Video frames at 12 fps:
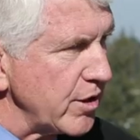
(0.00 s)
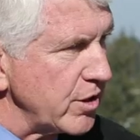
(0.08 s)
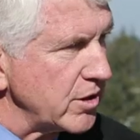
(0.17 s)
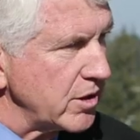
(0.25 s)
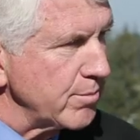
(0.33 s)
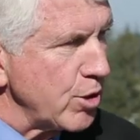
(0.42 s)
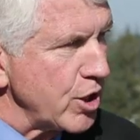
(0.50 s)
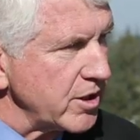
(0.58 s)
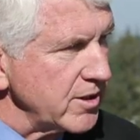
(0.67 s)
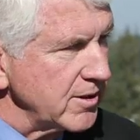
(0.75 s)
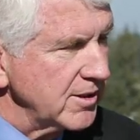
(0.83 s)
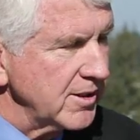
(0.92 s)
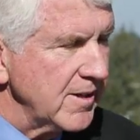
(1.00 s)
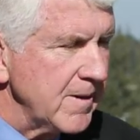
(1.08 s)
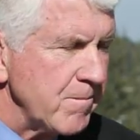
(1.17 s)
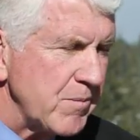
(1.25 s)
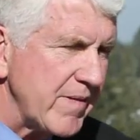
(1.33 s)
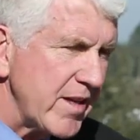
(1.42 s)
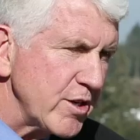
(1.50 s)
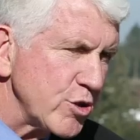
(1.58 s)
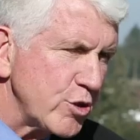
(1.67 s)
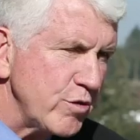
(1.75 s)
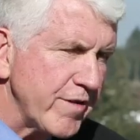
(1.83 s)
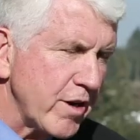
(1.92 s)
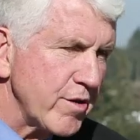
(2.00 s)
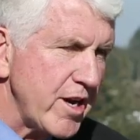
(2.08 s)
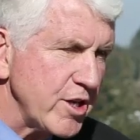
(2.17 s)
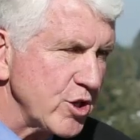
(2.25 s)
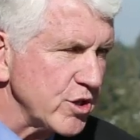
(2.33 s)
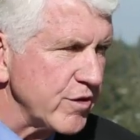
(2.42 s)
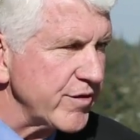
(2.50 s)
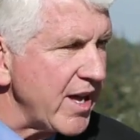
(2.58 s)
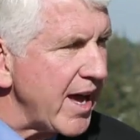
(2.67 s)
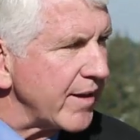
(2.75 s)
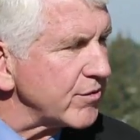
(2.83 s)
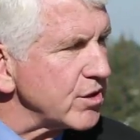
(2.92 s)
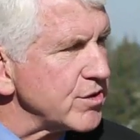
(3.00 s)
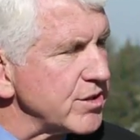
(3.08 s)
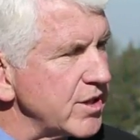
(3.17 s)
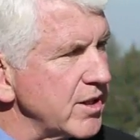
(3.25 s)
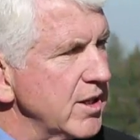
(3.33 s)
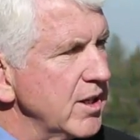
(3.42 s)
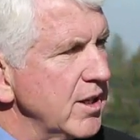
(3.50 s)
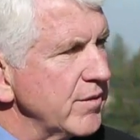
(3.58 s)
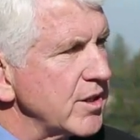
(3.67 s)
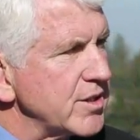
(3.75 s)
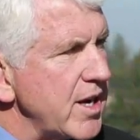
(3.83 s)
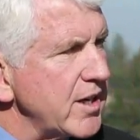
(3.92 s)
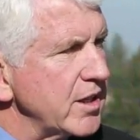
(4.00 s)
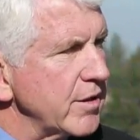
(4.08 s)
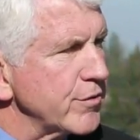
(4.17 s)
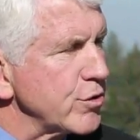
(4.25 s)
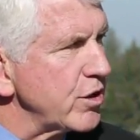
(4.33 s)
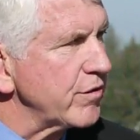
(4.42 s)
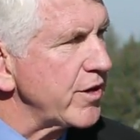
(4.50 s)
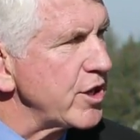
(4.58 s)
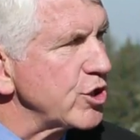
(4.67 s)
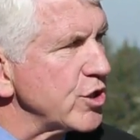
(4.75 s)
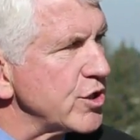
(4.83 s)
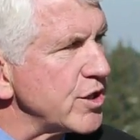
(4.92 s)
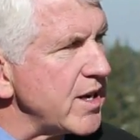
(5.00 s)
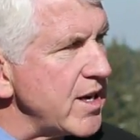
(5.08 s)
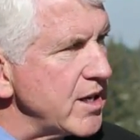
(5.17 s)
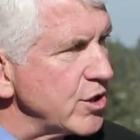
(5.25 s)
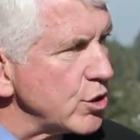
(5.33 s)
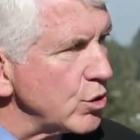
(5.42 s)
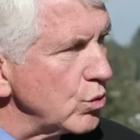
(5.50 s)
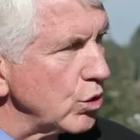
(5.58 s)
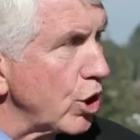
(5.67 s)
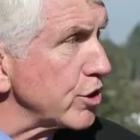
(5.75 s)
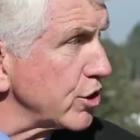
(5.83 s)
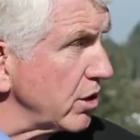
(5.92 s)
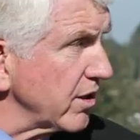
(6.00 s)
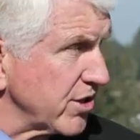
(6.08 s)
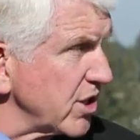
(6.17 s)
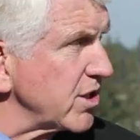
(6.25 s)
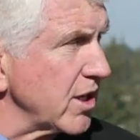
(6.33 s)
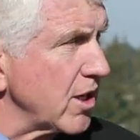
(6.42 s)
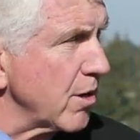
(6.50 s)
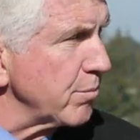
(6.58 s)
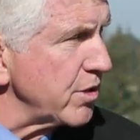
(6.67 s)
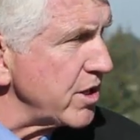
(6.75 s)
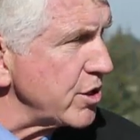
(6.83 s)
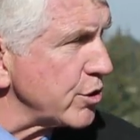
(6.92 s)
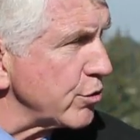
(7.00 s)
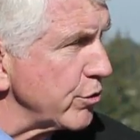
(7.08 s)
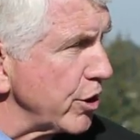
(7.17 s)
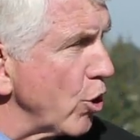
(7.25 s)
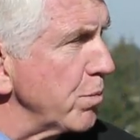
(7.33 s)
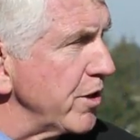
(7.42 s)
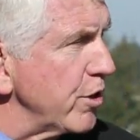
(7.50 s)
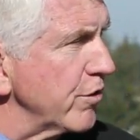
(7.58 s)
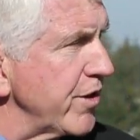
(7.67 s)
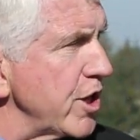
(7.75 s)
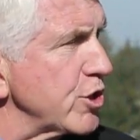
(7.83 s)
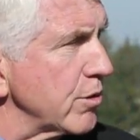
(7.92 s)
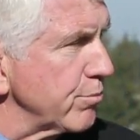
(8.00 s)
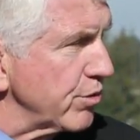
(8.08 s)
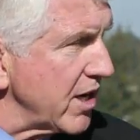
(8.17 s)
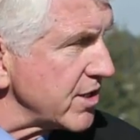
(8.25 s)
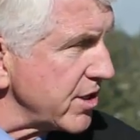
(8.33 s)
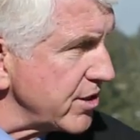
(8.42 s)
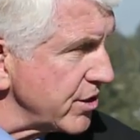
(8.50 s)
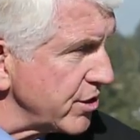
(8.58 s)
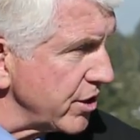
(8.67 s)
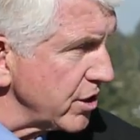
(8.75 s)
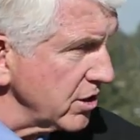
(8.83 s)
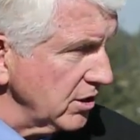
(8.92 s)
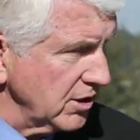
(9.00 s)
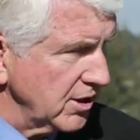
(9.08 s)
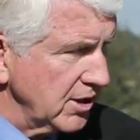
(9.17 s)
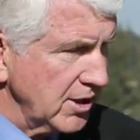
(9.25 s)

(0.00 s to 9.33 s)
out into the market. And then there's two variations of that. There's the, the taking of those innovations into large existing companies through the open innovation processes there.